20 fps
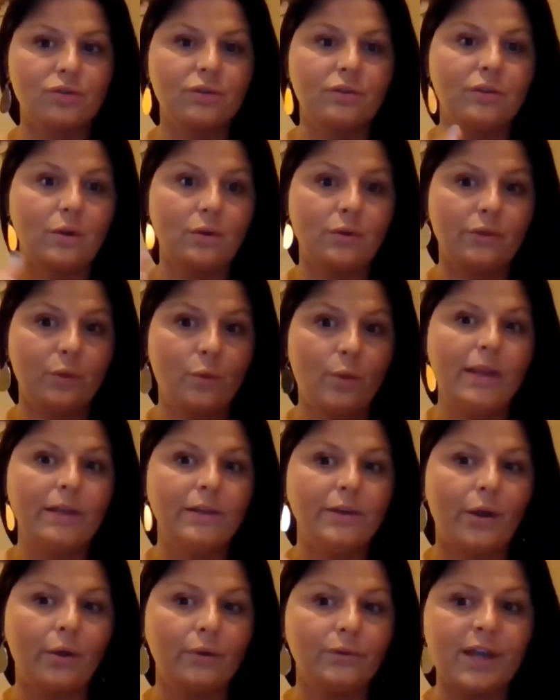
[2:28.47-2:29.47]
the
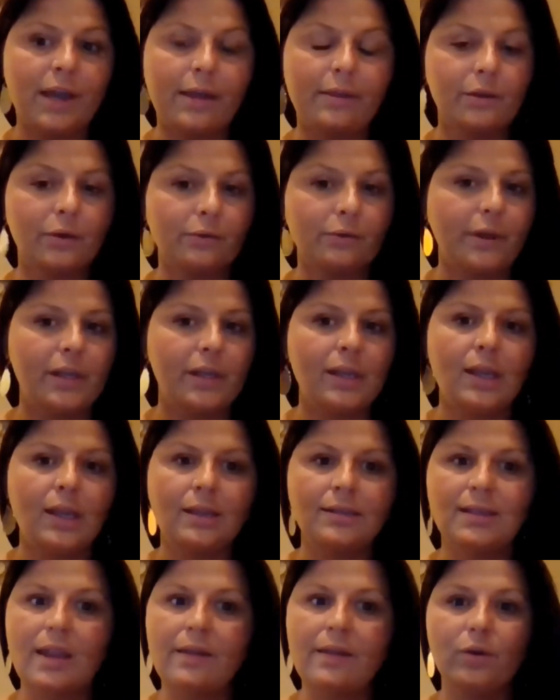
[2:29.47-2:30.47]
window, telling her like
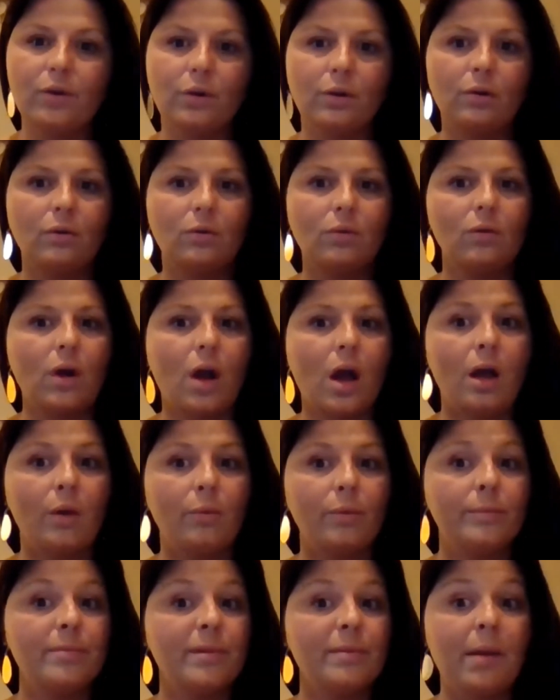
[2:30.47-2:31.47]
Xavier
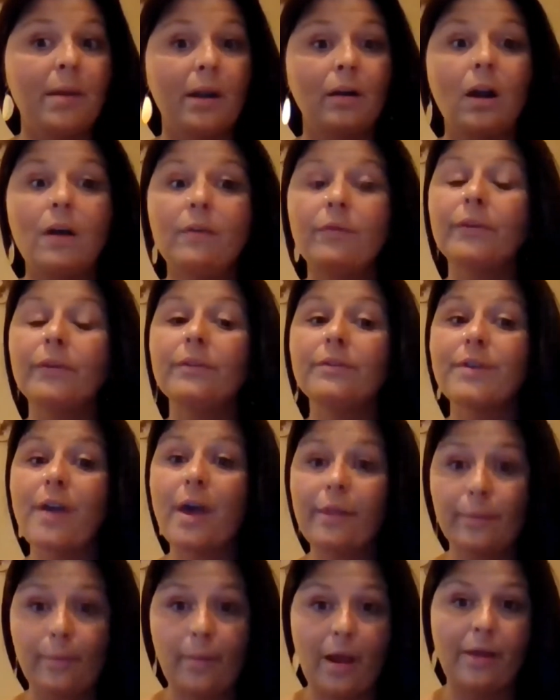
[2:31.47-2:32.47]
would be better off with
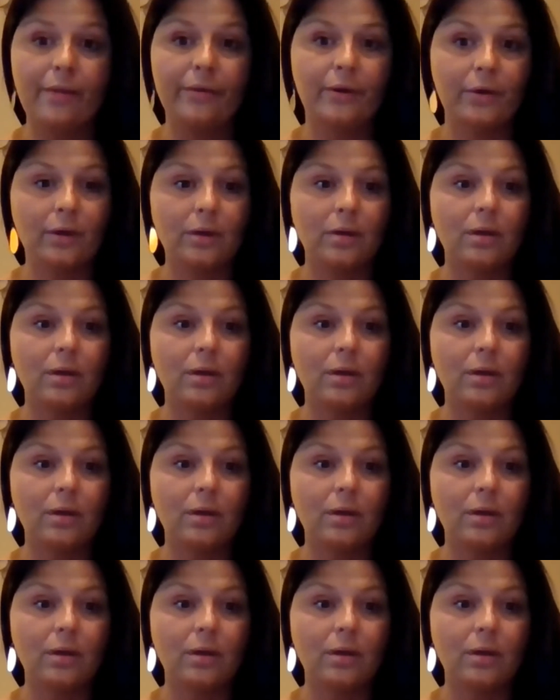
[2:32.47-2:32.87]
another mother.